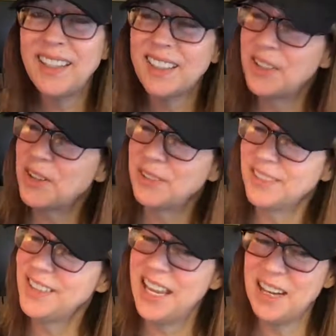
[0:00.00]

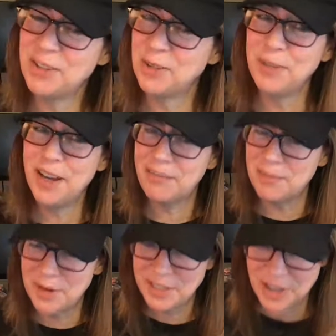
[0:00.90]
you can't turn me off of
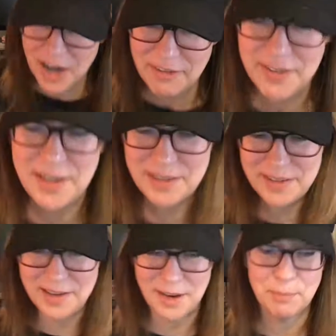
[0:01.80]
much coffee.
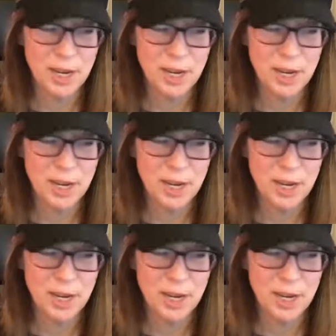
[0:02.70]
On